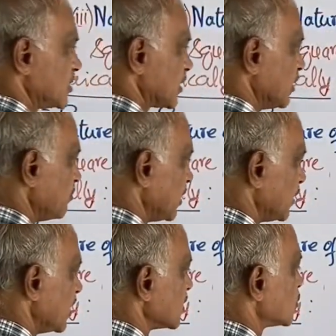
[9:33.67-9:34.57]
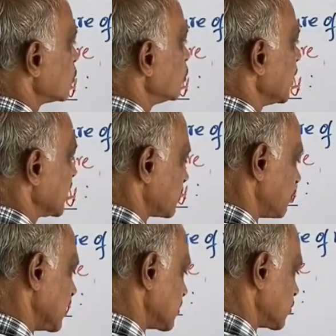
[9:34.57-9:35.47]
can be written as 2x
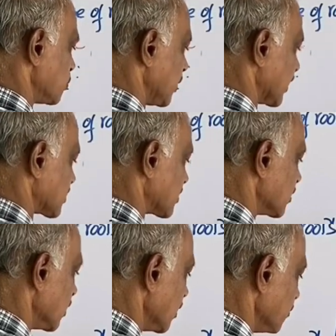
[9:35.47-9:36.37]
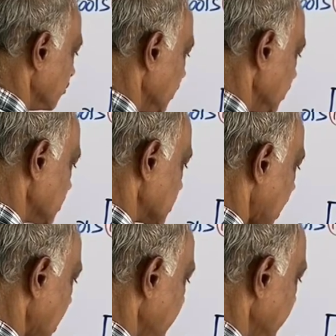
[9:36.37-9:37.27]
plus 2x. Means
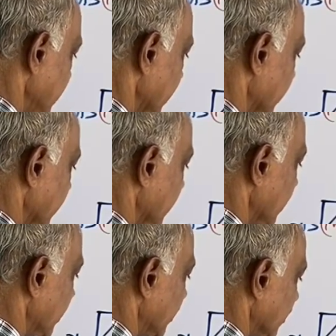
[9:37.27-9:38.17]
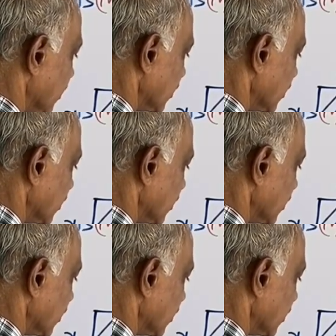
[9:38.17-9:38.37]
I will take here.